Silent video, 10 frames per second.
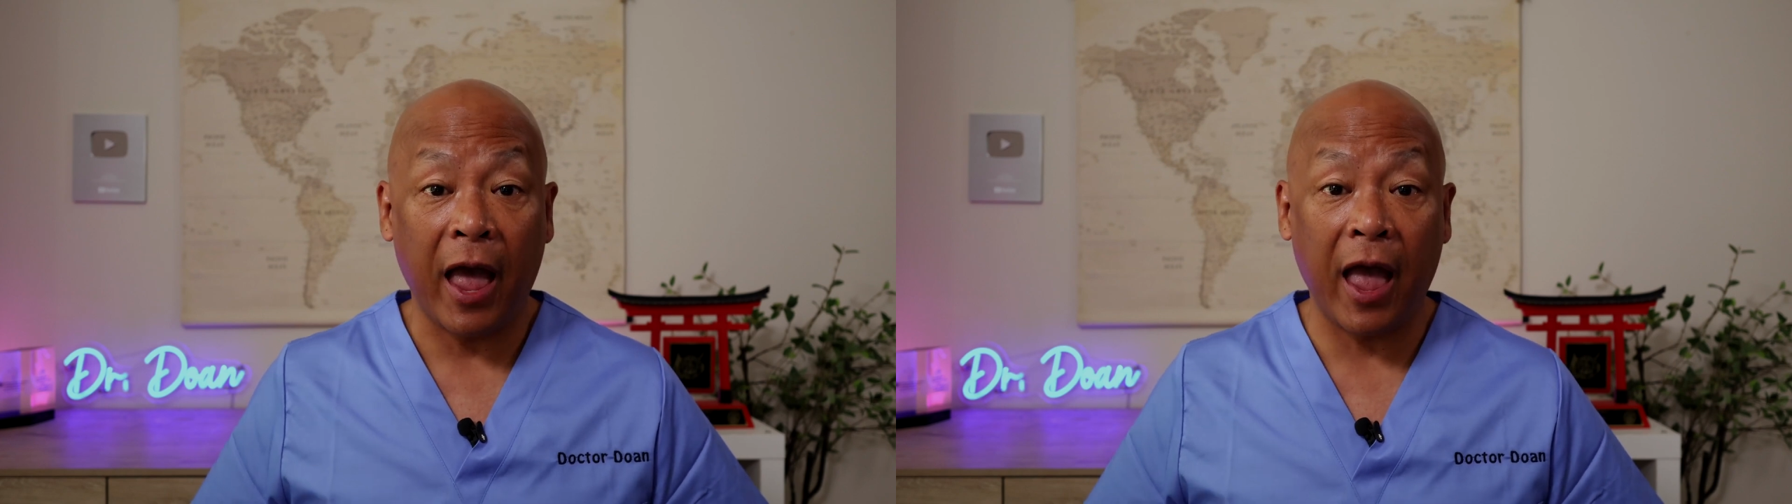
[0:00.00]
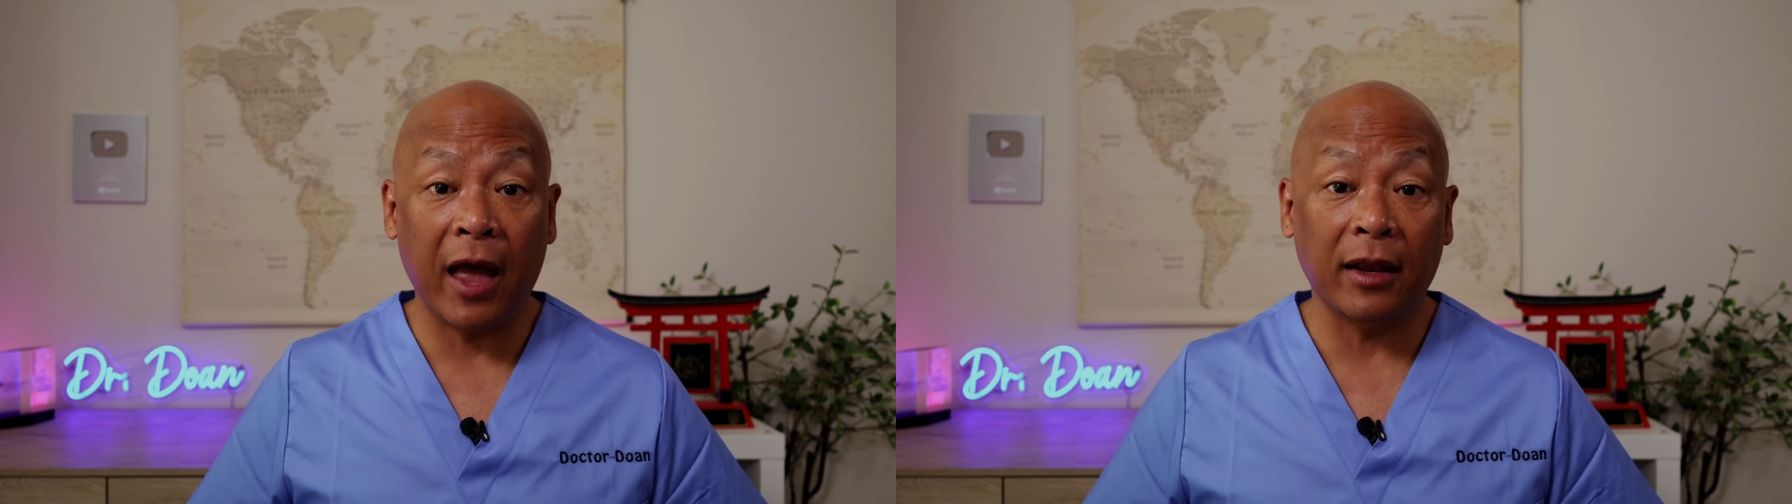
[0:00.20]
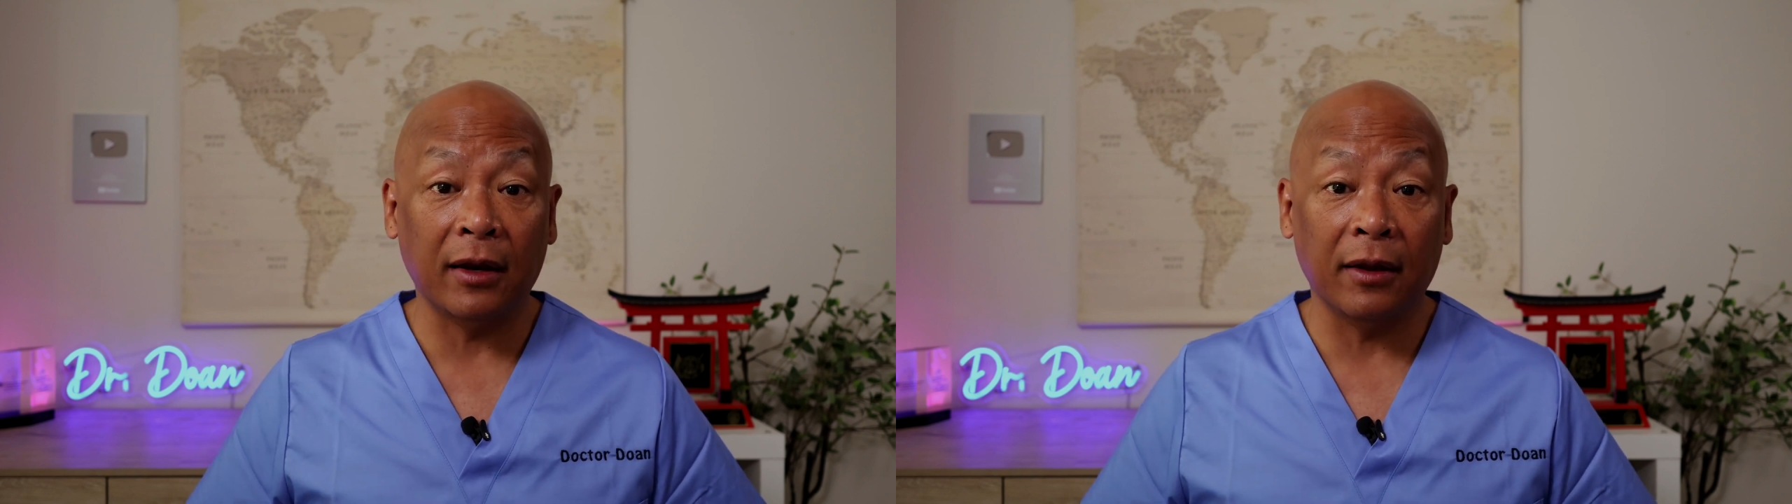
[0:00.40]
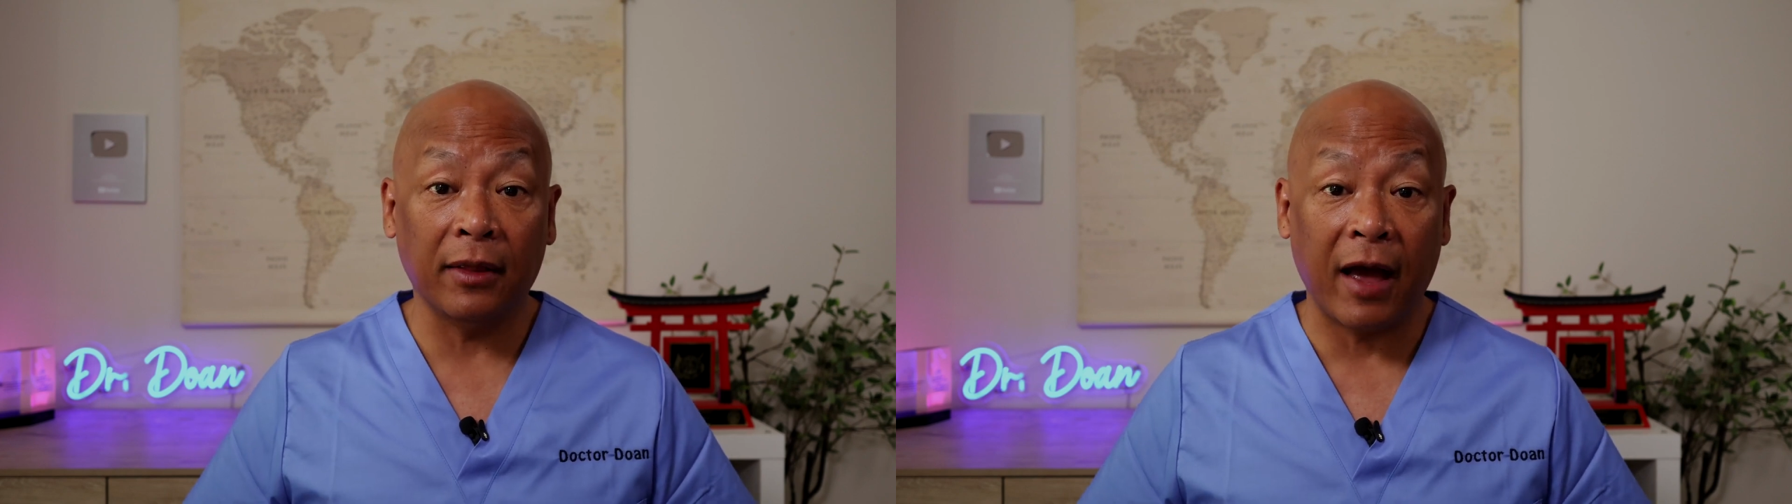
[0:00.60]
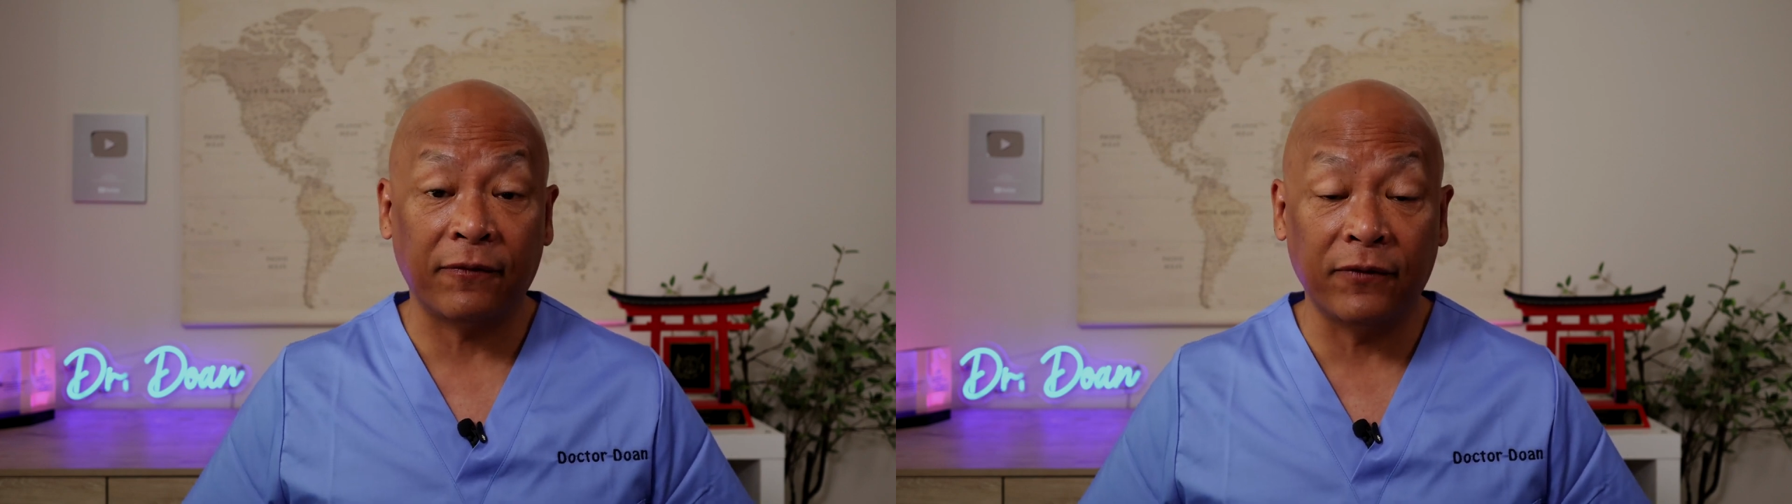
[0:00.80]
And
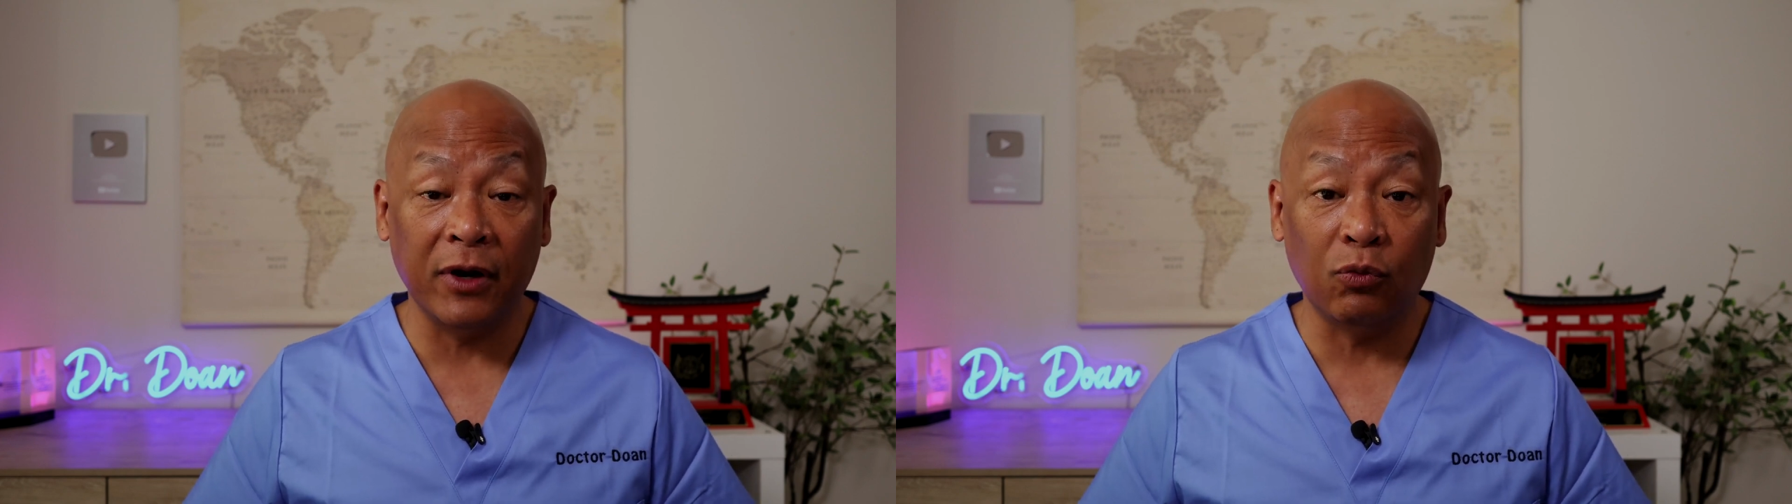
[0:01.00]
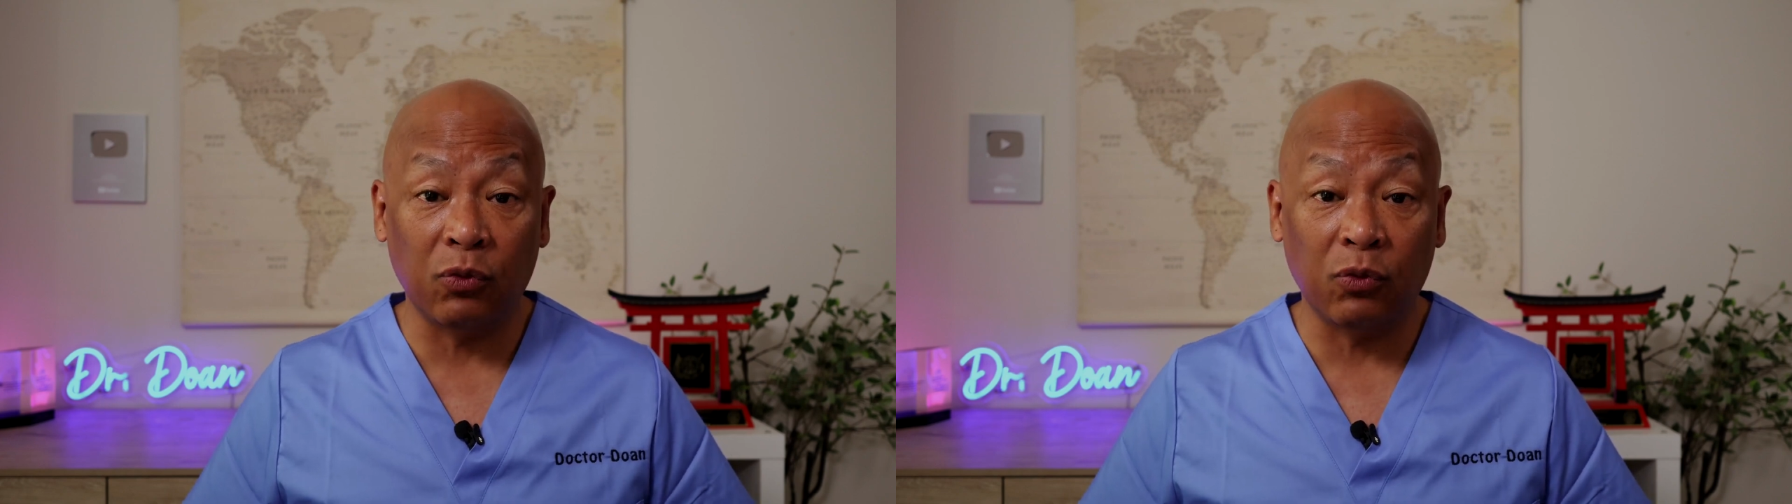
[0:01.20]
that free